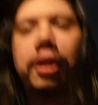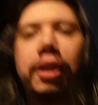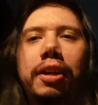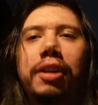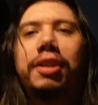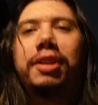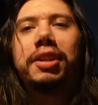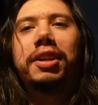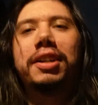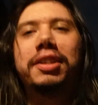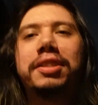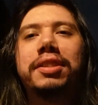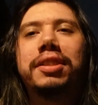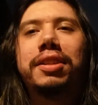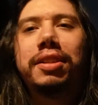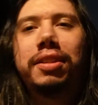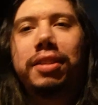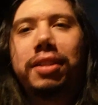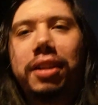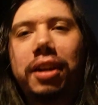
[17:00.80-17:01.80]
Alright guys,
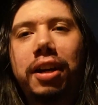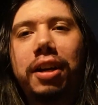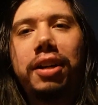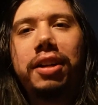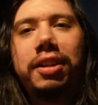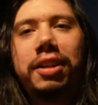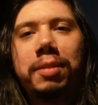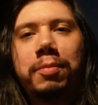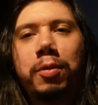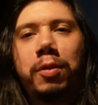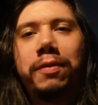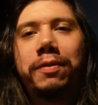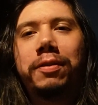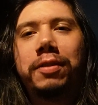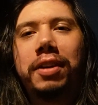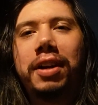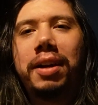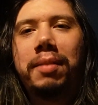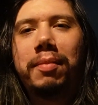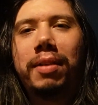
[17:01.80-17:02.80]
I am
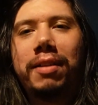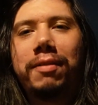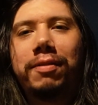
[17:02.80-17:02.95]
over at my